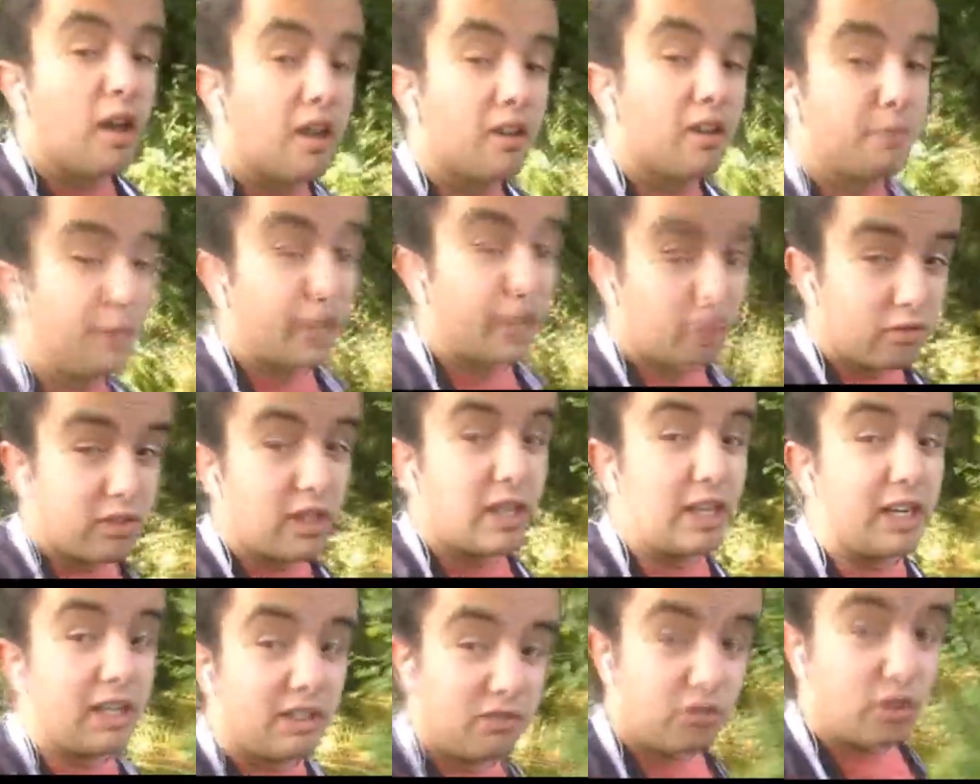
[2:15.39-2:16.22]
I mean, I
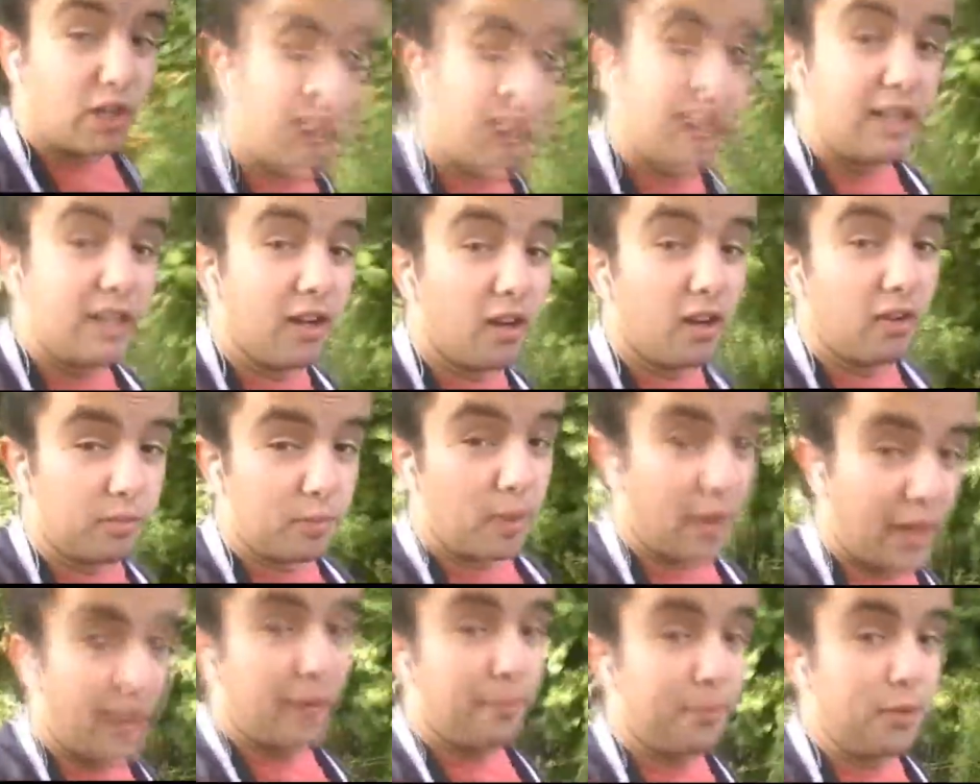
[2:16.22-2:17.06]
really, really
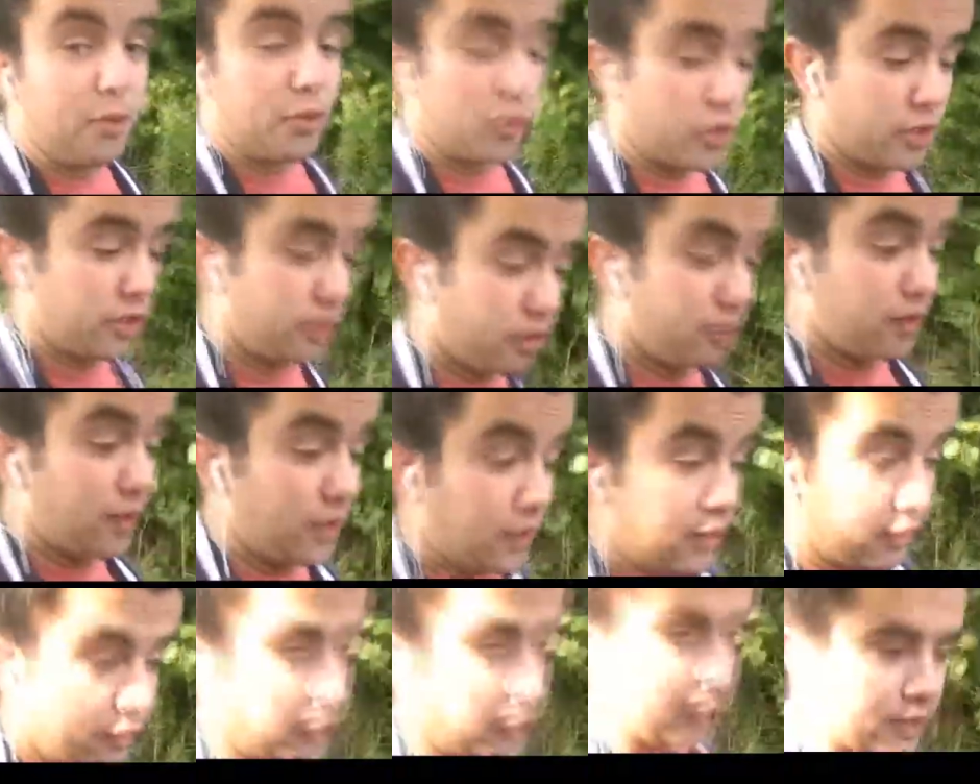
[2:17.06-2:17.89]
love playing music and I
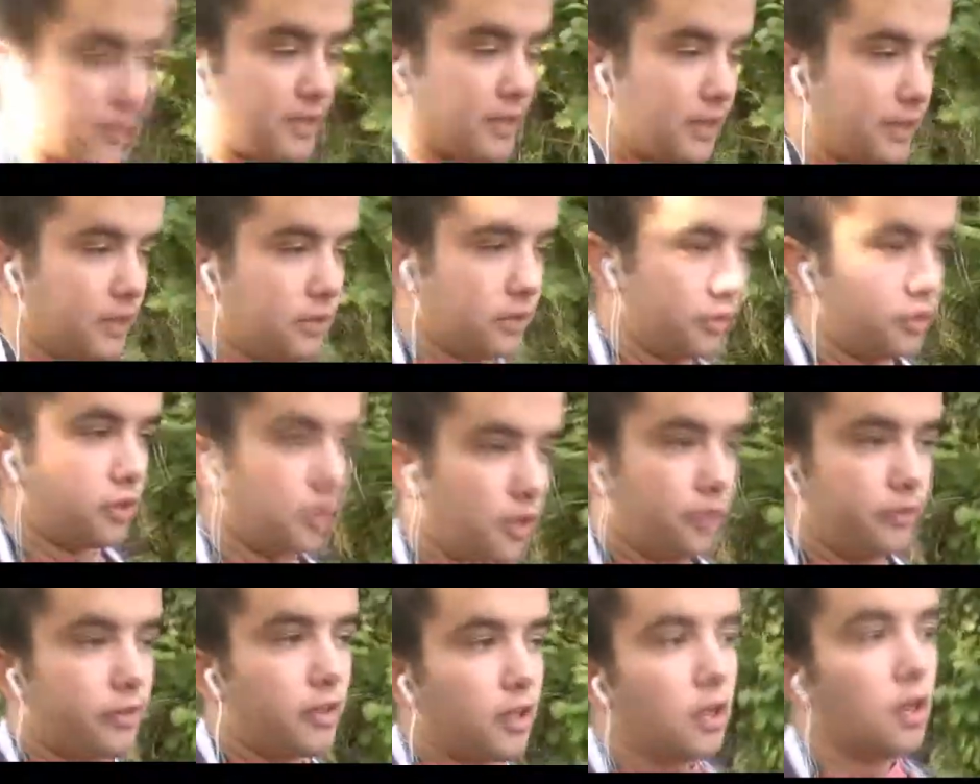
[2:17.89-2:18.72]
really love listening and
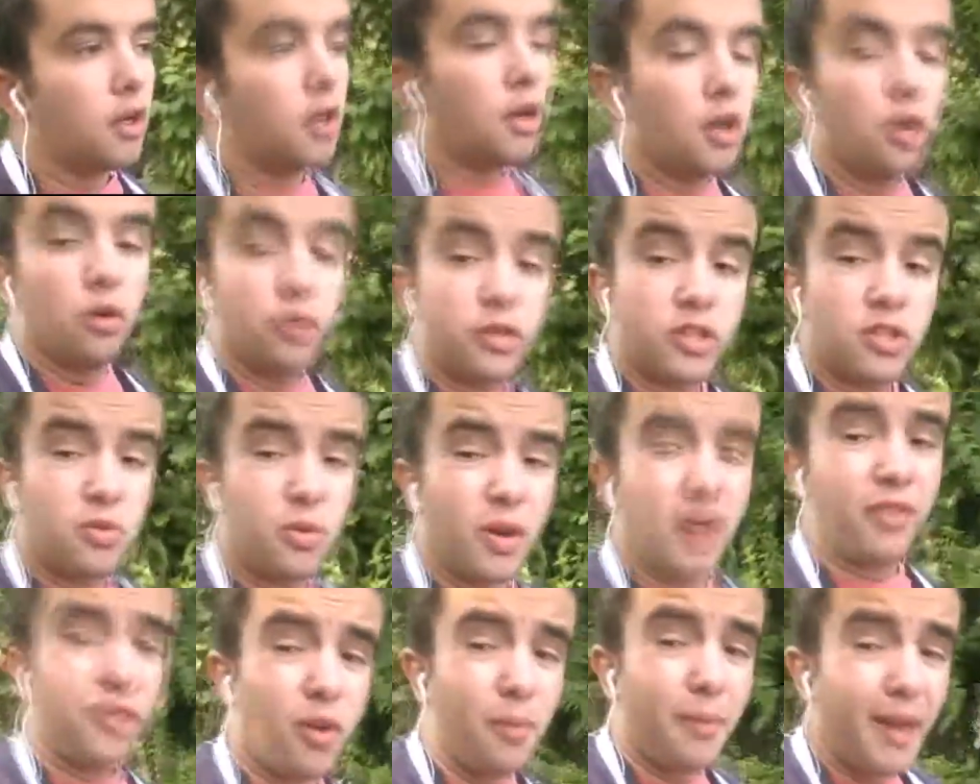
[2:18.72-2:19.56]
stuff, which is
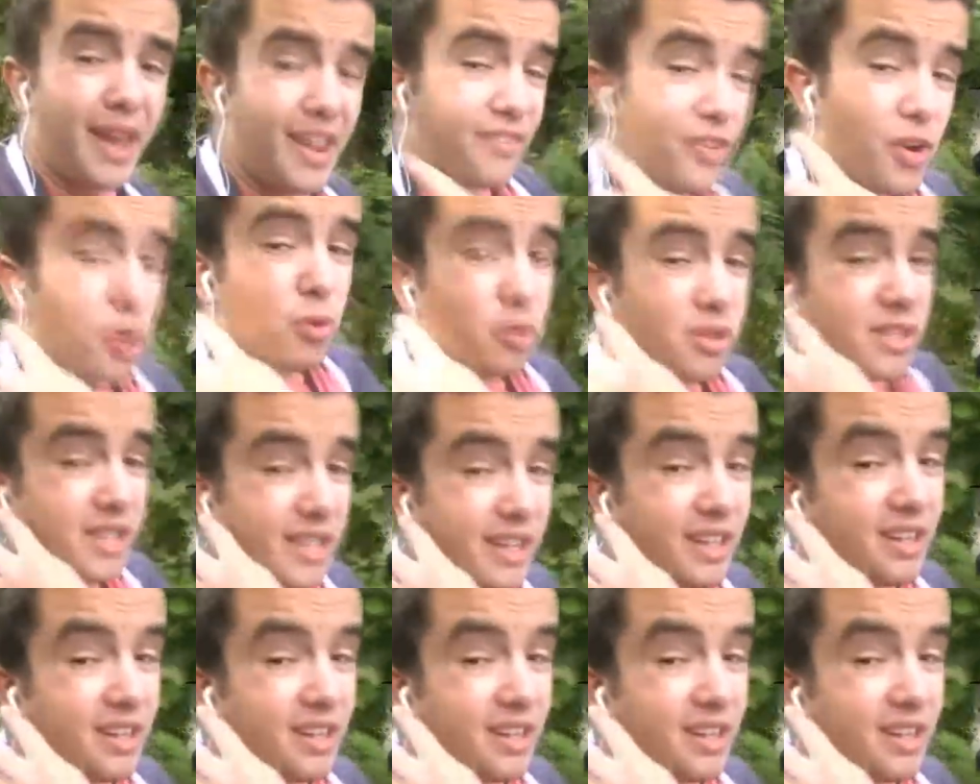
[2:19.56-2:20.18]
why I've got my headphones